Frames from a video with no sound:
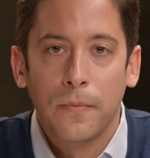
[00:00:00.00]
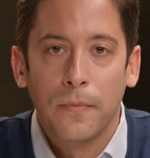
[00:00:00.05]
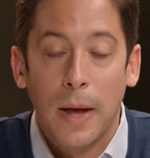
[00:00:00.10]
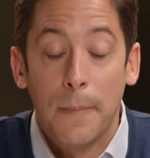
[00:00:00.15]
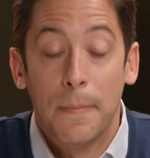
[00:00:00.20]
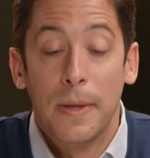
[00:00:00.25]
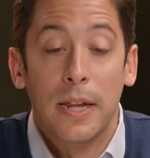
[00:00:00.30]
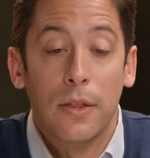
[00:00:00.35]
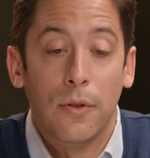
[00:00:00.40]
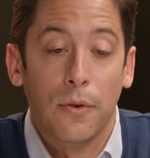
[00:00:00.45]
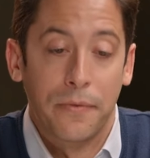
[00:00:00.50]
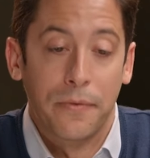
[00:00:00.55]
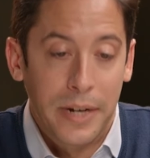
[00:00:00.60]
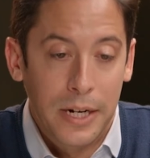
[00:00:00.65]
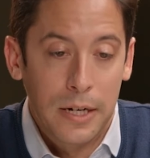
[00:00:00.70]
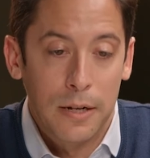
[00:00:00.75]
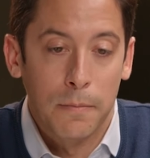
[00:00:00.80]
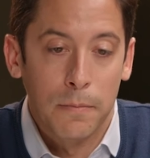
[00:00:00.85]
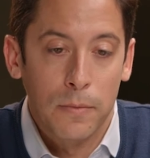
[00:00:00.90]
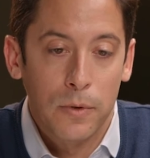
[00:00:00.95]
I pity their
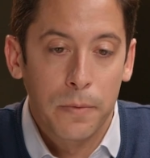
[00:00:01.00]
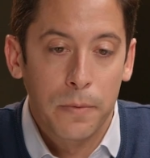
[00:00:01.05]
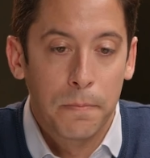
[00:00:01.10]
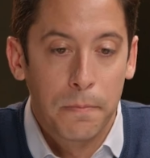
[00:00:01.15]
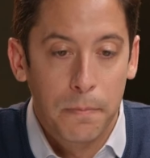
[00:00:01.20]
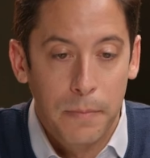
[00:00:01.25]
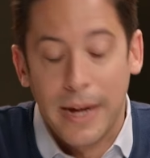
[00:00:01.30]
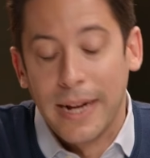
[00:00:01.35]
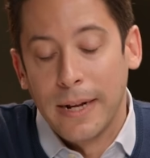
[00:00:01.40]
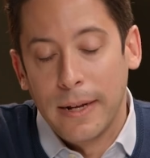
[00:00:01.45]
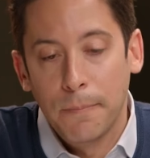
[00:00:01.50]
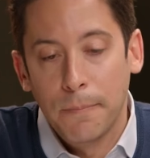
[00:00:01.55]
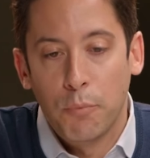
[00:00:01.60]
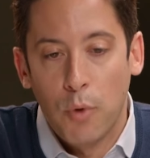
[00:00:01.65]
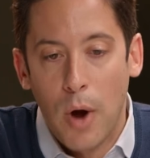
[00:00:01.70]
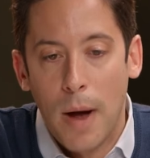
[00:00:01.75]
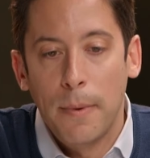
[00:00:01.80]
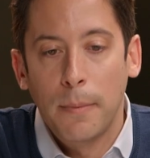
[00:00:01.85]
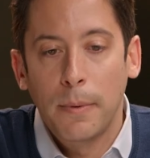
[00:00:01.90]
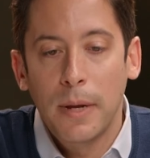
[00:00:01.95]
victims,
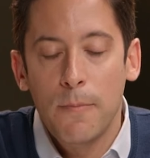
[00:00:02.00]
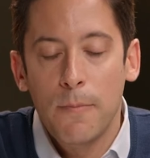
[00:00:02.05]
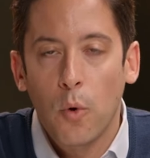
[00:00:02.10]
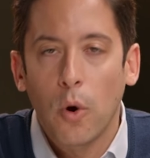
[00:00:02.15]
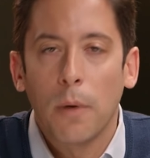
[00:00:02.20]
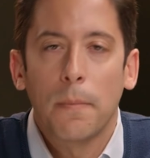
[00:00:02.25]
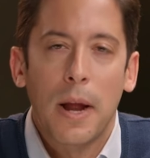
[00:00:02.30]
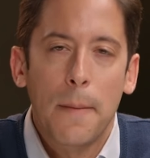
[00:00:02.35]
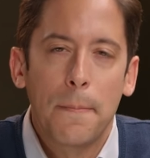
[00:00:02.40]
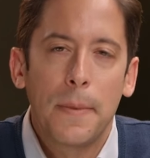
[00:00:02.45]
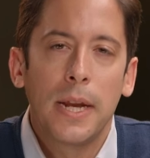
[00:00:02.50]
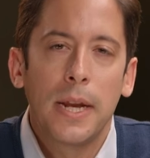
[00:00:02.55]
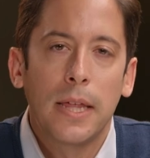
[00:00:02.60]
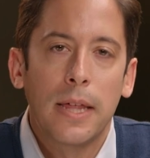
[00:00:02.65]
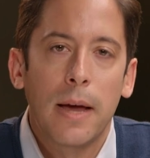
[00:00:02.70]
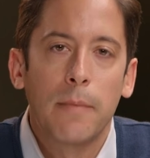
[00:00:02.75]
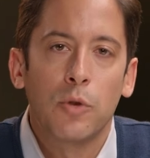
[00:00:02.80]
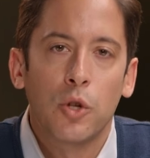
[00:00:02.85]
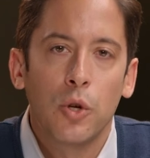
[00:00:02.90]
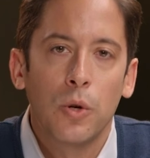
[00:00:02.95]
probably more, but I pity
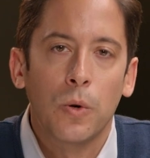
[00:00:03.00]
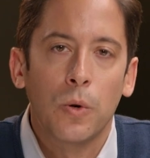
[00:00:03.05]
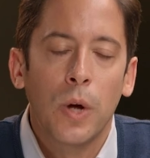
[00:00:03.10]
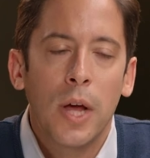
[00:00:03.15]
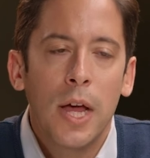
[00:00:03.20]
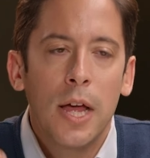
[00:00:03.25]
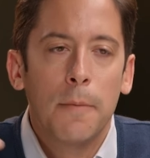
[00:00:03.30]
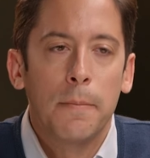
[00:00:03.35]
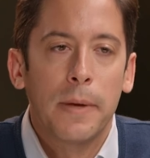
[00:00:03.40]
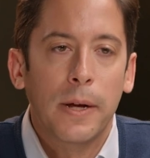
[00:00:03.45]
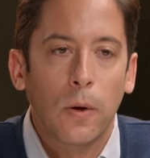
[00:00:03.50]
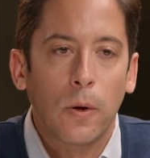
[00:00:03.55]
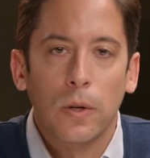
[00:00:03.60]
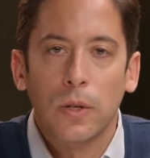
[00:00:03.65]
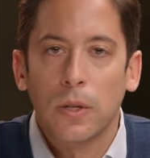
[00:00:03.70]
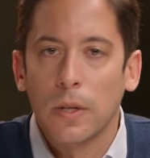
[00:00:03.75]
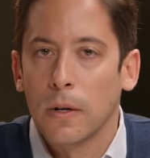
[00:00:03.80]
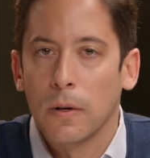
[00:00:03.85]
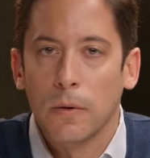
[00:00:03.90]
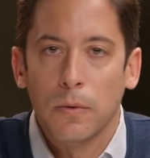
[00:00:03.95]
them too
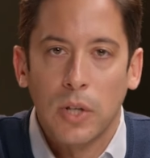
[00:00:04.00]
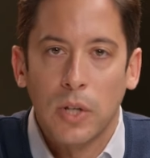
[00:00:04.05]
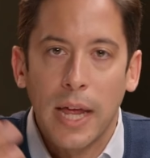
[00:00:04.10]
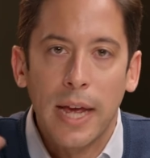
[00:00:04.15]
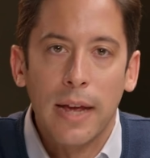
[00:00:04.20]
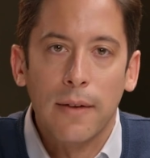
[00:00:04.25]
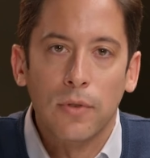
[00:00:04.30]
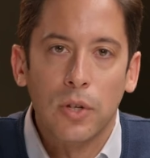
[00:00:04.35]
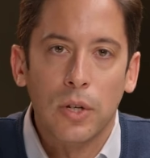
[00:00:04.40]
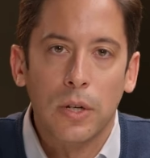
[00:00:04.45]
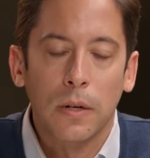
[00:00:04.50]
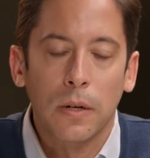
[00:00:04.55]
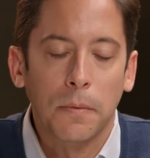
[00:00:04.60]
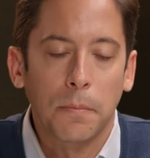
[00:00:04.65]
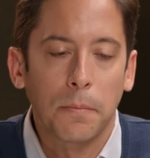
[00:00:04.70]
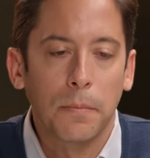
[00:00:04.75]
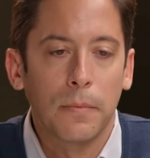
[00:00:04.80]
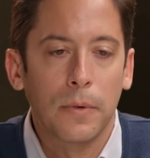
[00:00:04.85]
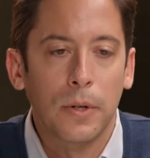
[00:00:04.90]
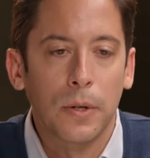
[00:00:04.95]
because they're slaves
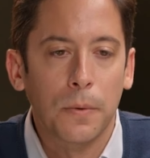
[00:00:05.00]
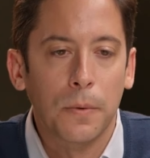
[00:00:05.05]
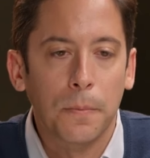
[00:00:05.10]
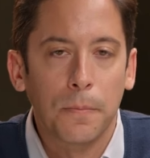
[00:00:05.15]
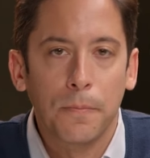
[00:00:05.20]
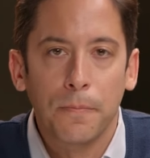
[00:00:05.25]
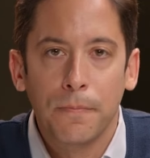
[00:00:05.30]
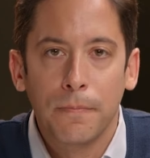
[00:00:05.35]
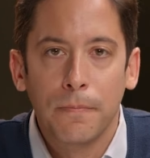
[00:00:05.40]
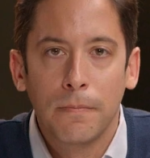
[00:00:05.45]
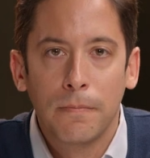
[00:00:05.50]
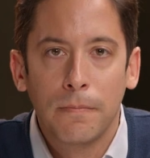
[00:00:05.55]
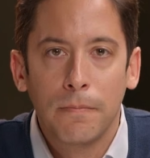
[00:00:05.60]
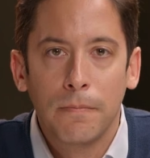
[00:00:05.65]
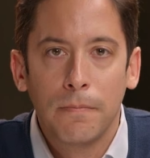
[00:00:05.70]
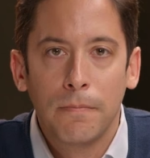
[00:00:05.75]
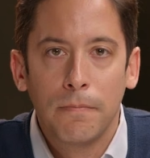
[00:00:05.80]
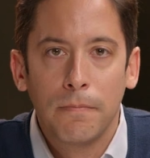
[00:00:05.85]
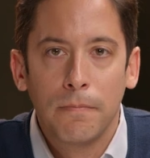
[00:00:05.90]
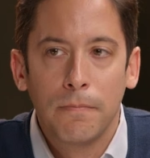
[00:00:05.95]
to to
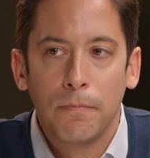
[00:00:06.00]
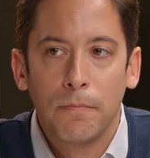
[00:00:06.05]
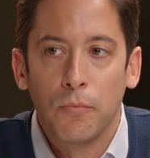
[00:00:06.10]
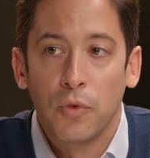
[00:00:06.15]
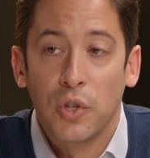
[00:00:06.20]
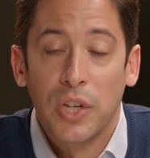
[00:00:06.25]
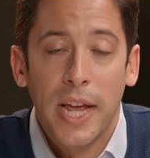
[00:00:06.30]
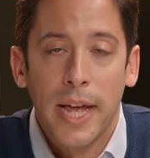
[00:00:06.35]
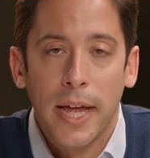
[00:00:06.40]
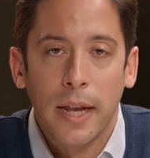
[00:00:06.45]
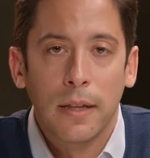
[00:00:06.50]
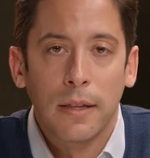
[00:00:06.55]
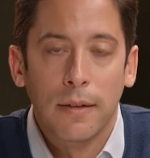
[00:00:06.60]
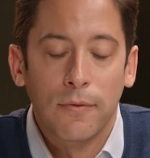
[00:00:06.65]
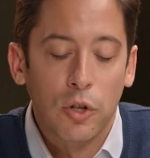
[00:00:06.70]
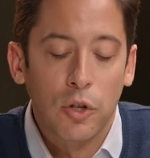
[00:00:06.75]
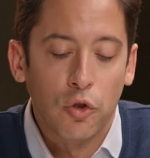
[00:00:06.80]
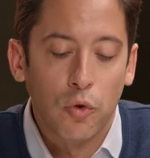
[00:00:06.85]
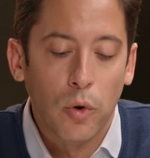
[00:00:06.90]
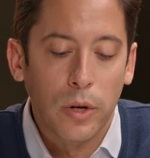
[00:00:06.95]
sin and they've
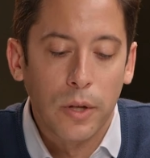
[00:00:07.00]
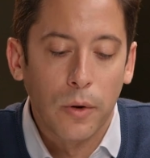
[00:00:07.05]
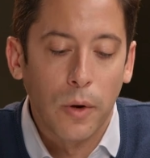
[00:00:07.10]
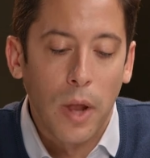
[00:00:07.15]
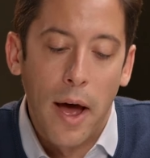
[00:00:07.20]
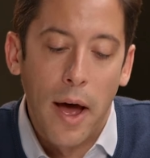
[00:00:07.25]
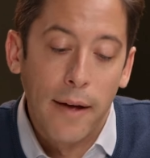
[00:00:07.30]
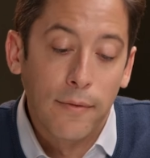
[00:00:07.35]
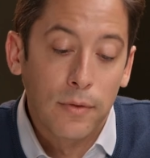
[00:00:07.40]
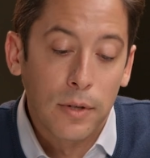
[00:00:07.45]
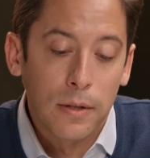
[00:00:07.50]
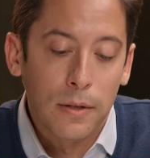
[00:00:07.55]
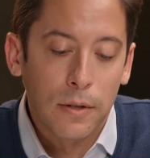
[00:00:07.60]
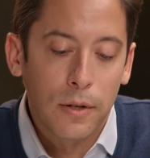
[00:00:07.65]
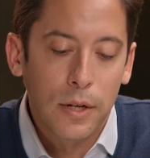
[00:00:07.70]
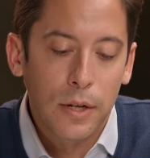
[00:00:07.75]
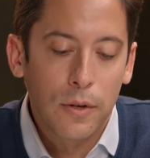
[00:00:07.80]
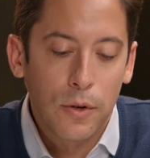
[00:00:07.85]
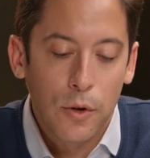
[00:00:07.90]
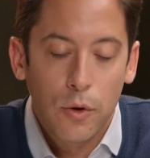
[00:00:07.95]
destroyed their lives, and so
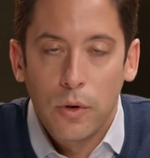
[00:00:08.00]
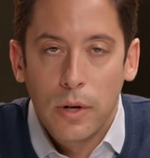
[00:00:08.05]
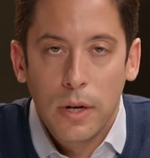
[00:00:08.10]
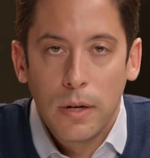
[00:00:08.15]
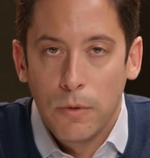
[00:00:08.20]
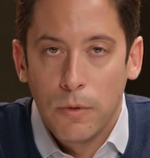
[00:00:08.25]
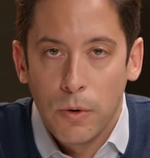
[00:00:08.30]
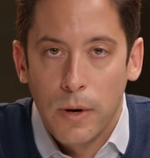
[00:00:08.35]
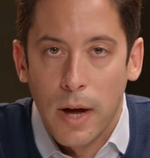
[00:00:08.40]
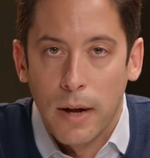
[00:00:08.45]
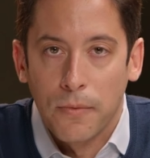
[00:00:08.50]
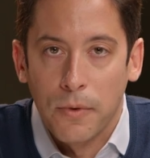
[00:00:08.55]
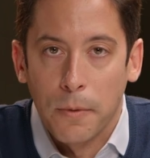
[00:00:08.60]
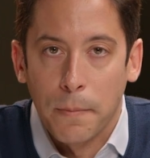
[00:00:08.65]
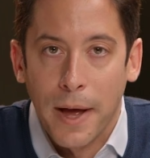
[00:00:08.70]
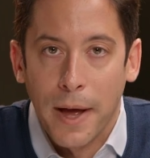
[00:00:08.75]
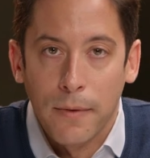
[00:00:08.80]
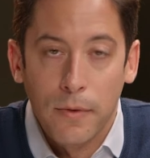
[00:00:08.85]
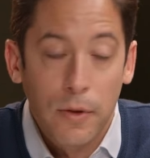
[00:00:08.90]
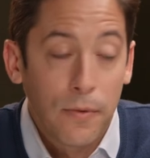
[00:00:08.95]
you you do kind of feel
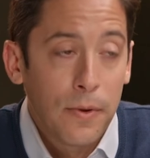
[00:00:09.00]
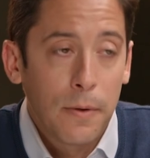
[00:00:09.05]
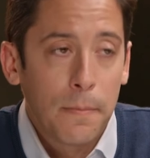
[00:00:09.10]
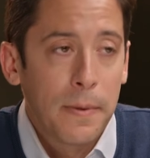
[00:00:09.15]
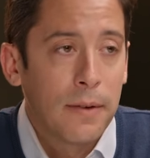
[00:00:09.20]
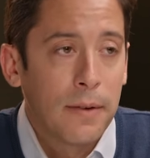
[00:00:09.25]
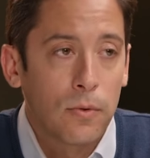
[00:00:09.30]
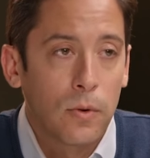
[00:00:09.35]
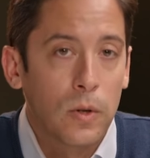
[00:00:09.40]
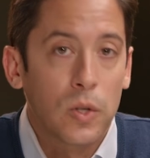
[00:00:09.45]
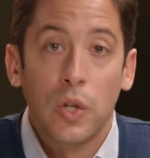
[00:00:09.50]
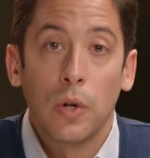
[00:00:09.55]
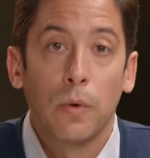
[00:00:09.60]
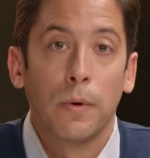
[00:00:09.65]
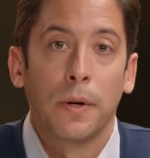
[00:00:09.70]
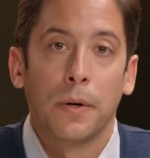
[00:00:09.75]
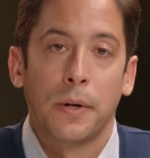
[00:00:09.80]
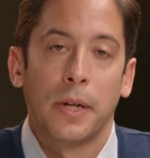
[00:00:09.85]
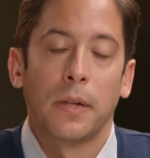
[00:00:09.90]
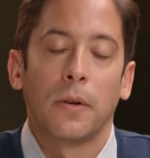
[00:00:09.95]
bad. You feel bad for a
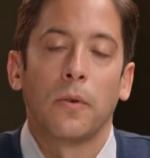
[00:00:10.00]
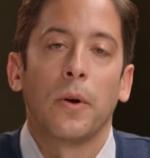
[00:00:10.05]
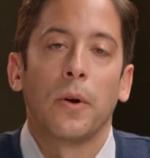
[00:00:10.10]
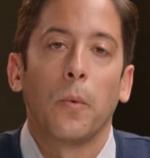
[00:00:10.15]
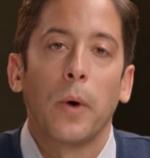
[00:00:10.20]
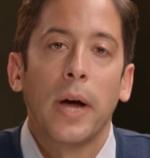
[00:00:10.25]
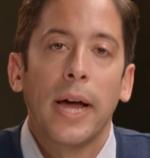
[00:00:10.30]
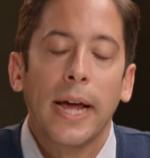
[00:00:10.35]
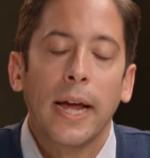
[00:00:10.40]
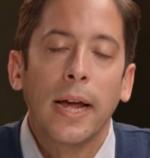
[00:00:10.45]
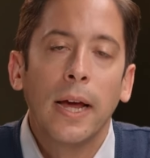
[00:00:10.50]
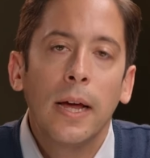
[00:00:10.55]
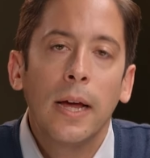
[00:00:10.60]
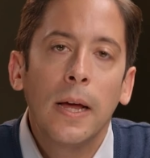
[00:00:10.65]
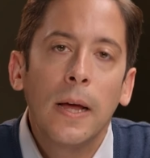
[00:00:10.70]
serial killer in a way,